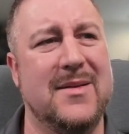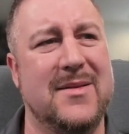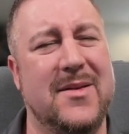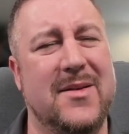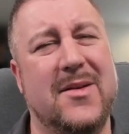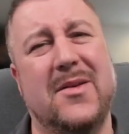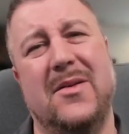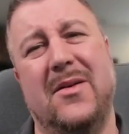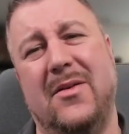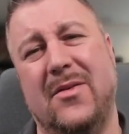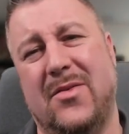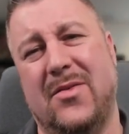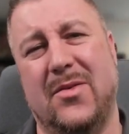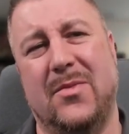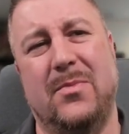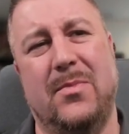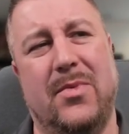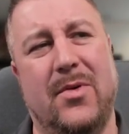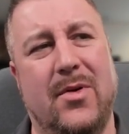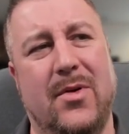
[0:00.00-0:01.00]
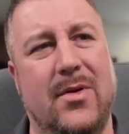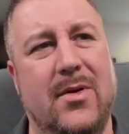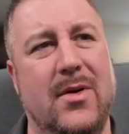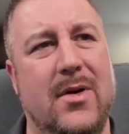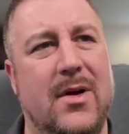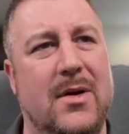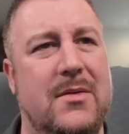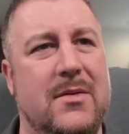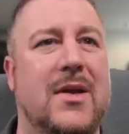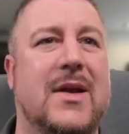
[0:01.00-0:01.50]
You could also
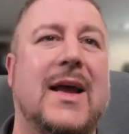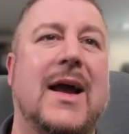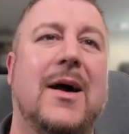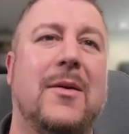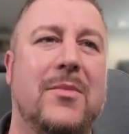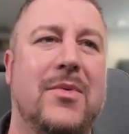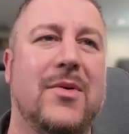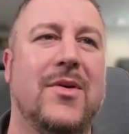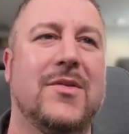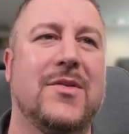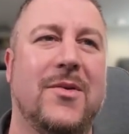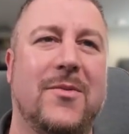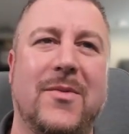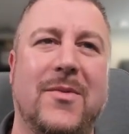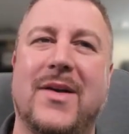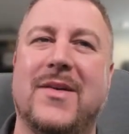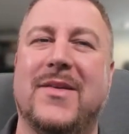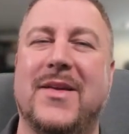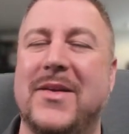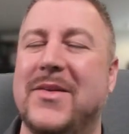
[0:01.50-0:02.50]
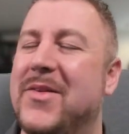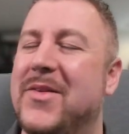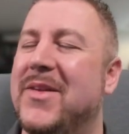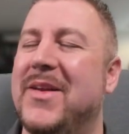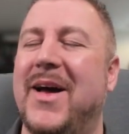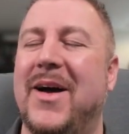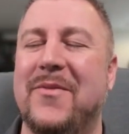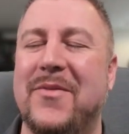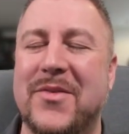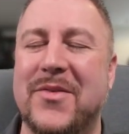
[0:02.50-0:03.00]
you can't proton wedge. It
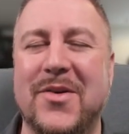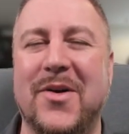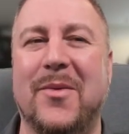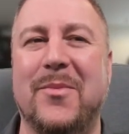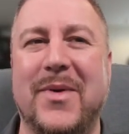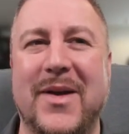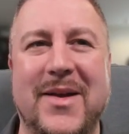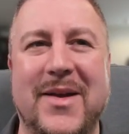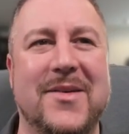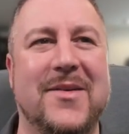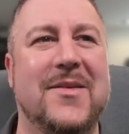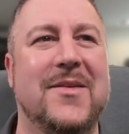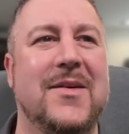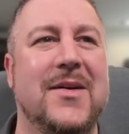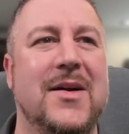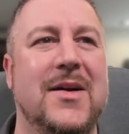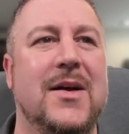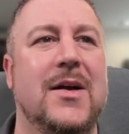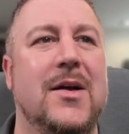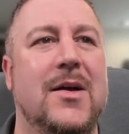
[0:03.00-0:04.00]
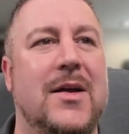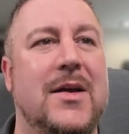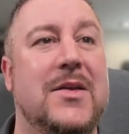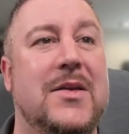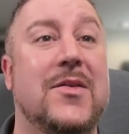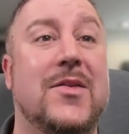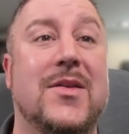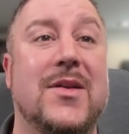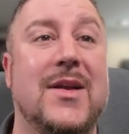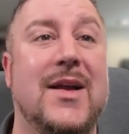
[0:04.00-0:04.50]
doesn't have a torpedo.
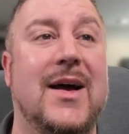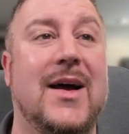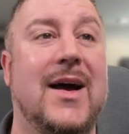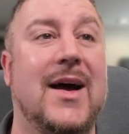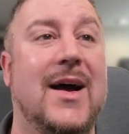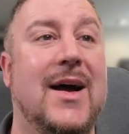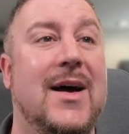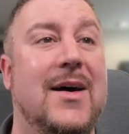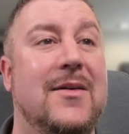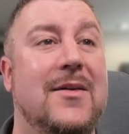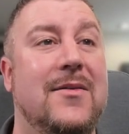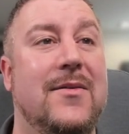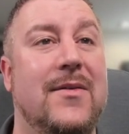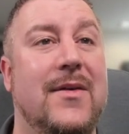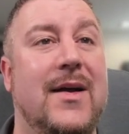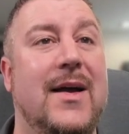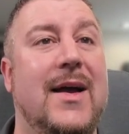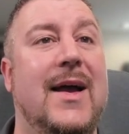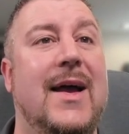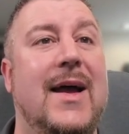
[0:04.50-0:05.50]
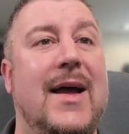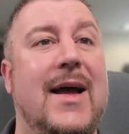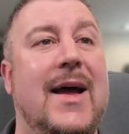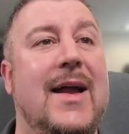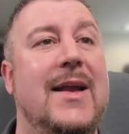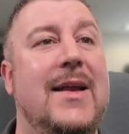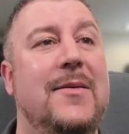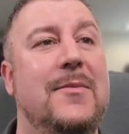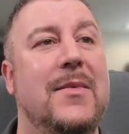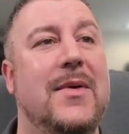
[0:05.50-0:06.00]
It doesn't have
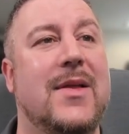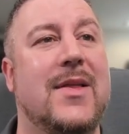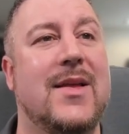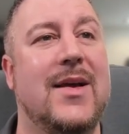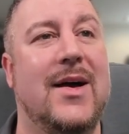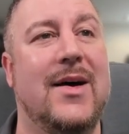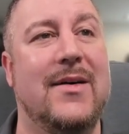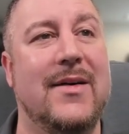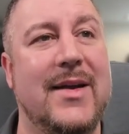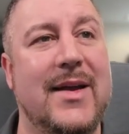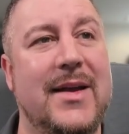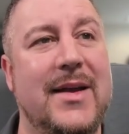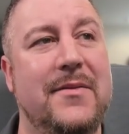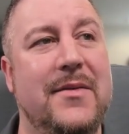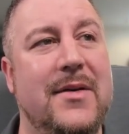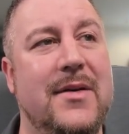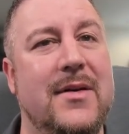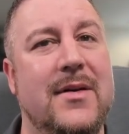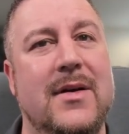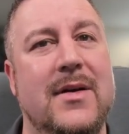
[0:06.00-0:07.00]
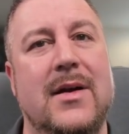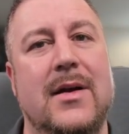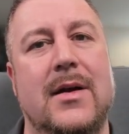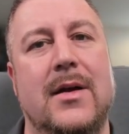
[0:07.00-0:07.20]
any missile either.